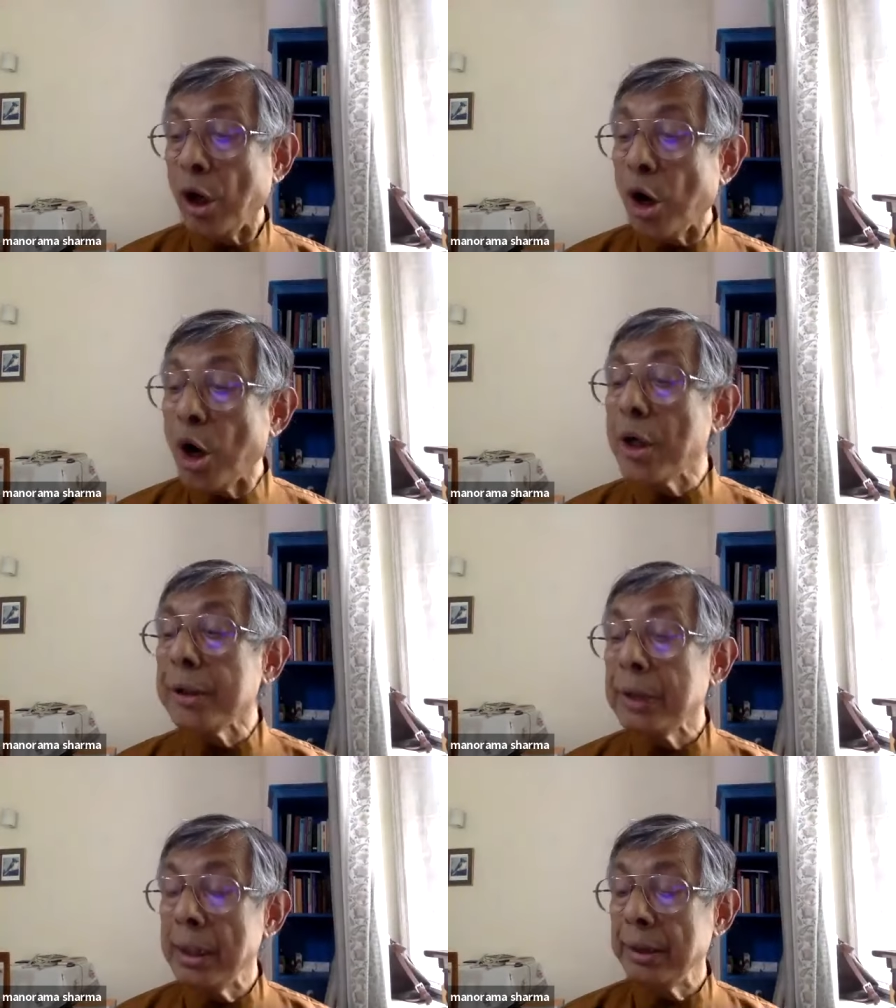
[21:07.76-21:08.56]

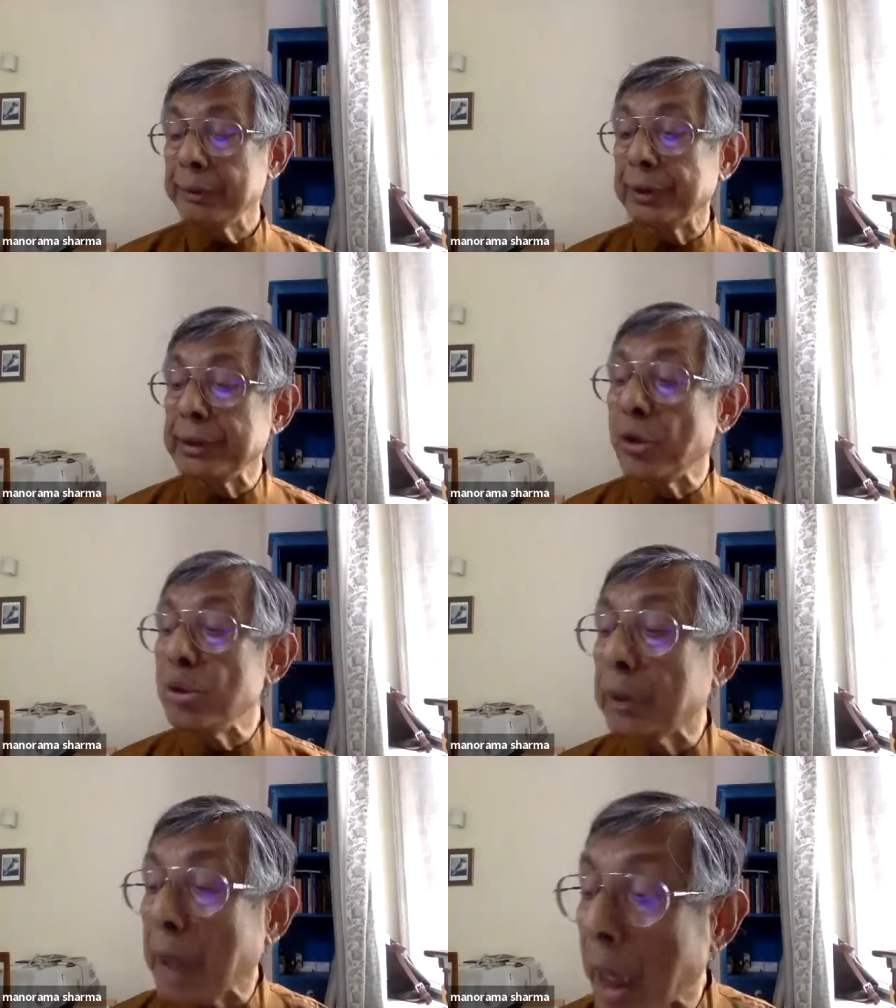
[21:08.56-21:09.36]
or
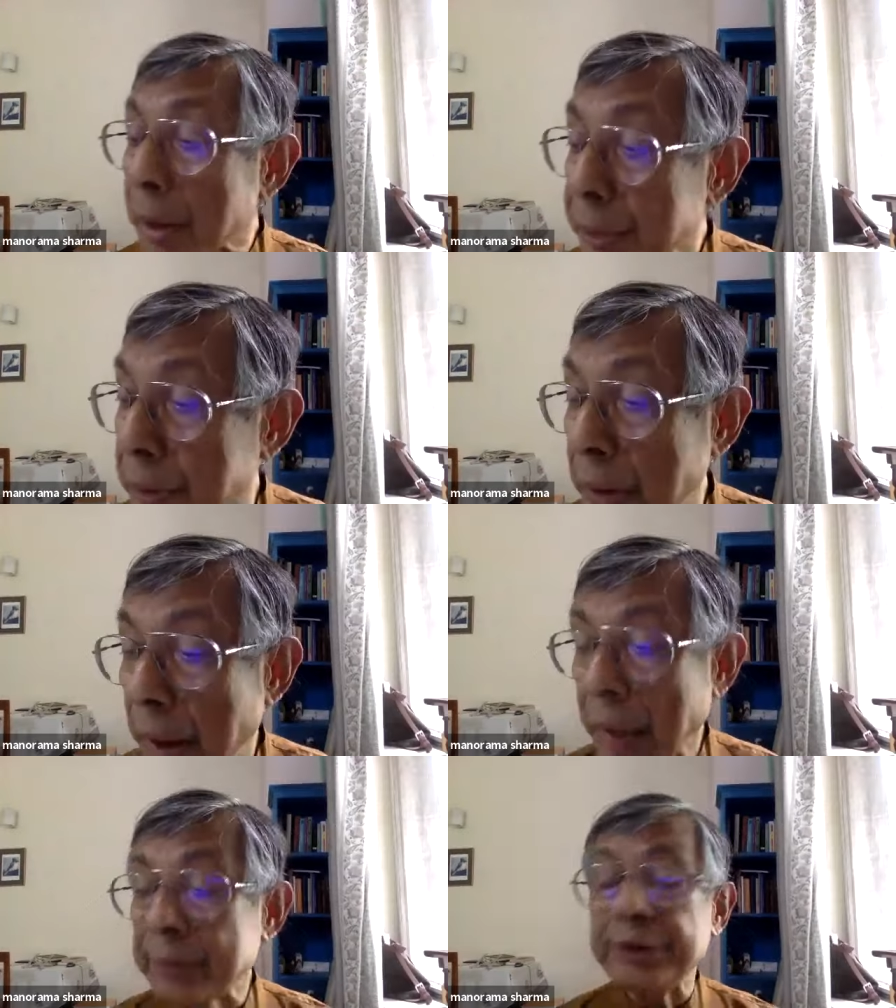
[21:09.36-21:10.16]
scheduled castes
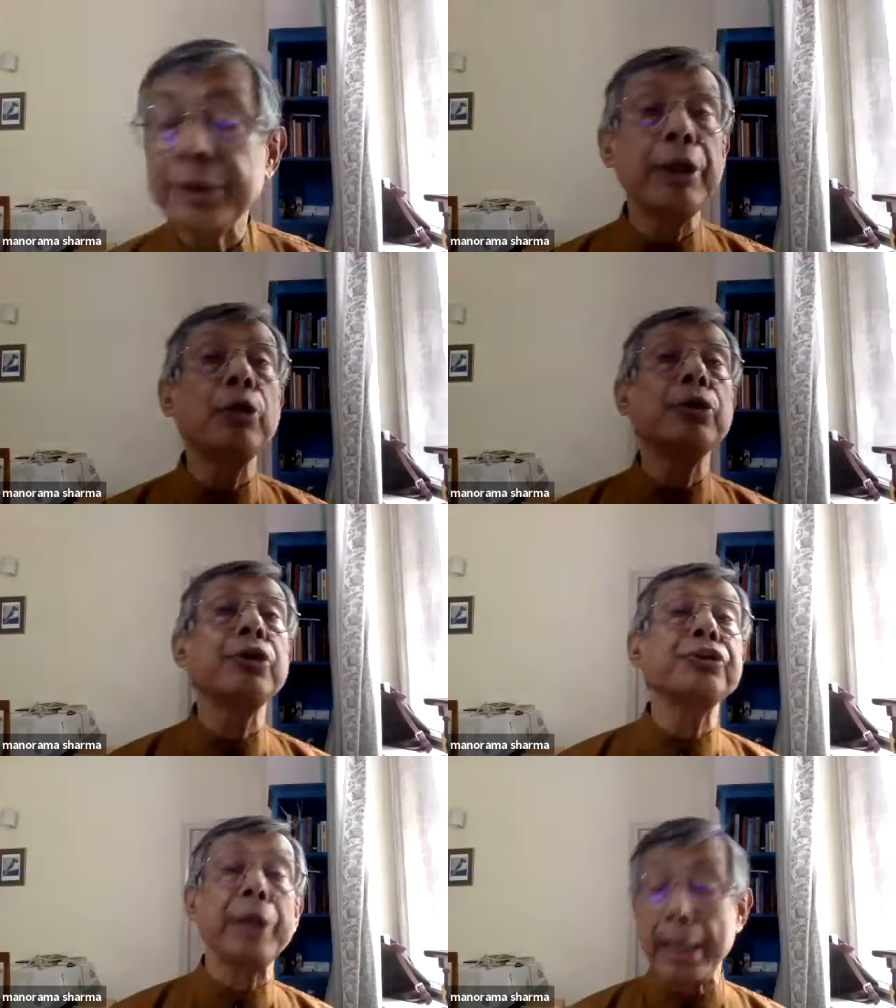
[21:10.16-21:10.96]
and scheduled
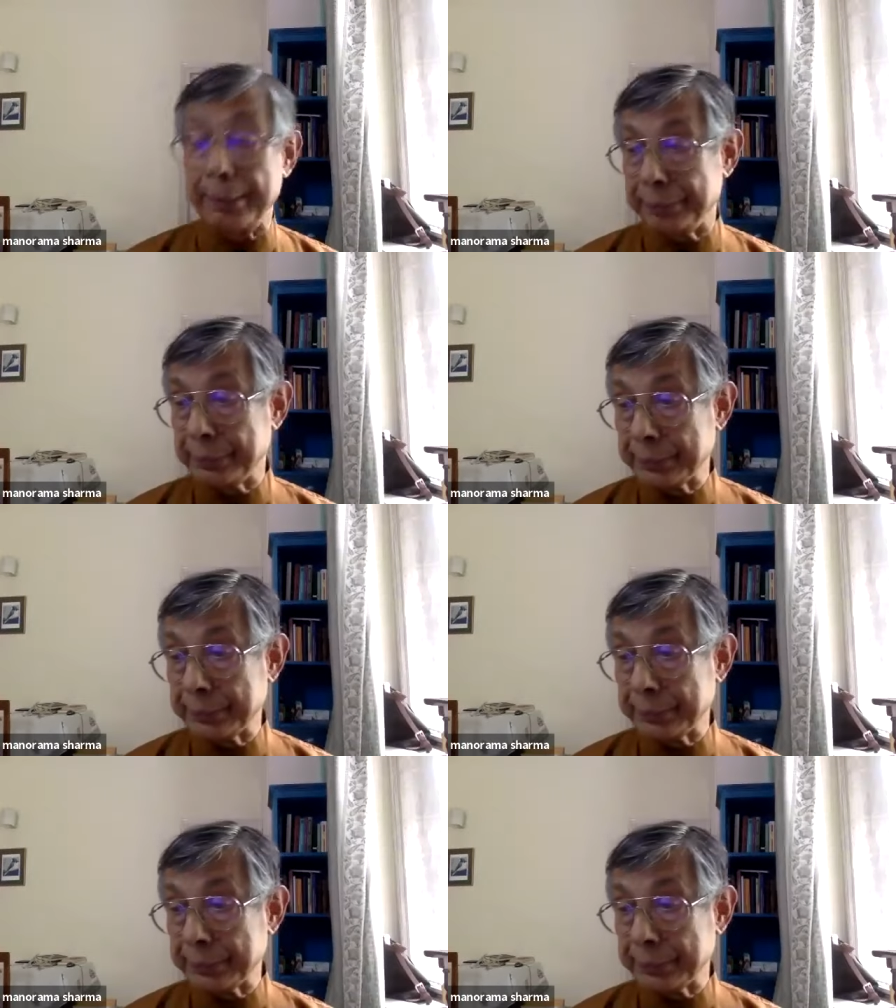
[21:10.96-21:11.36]
tribes.